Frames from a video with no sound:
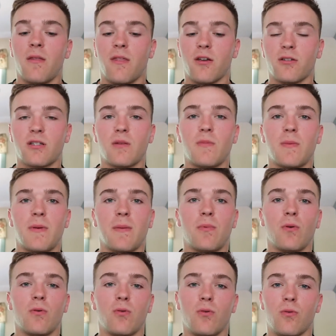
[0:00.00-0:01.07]
there's going to be
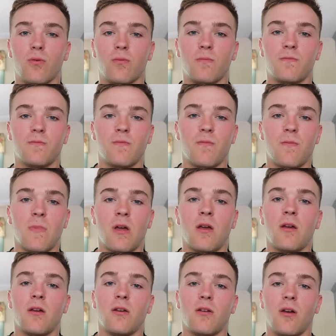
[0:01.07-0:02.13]
people who
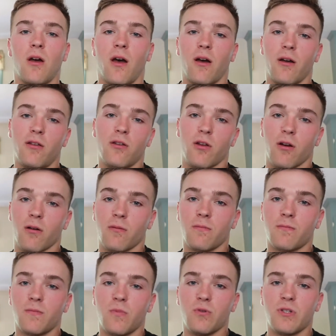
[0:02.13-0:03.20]
Uh, you know,
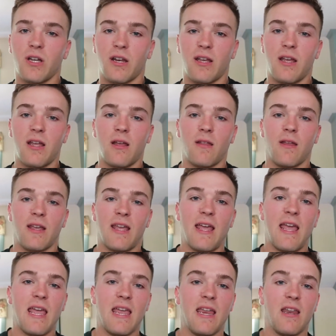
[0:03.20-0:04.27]
who's gonna like
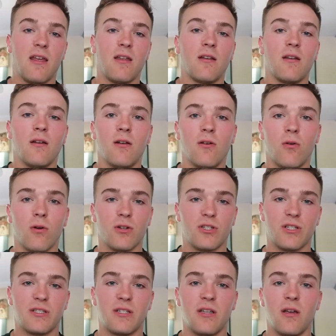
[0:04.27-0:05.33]
hate it or
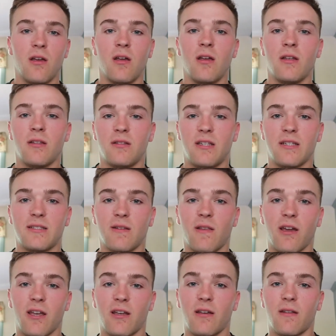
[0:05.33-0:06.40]
just
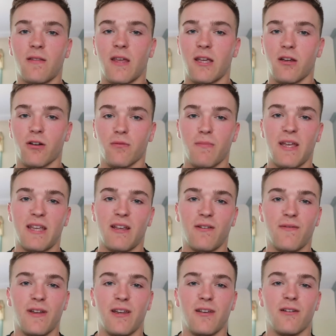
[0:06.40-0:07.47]
dislike that you're
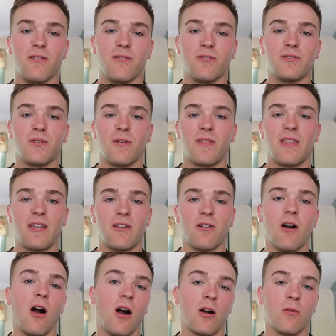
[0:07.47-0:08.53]
making videos or think
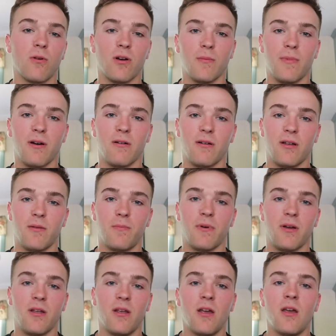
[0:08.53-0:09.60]
you're awkward about it,
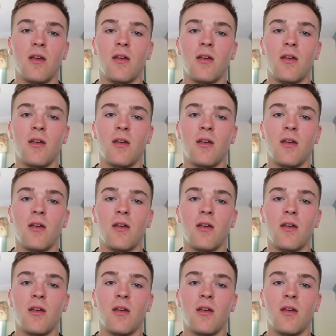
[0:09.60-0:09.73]
but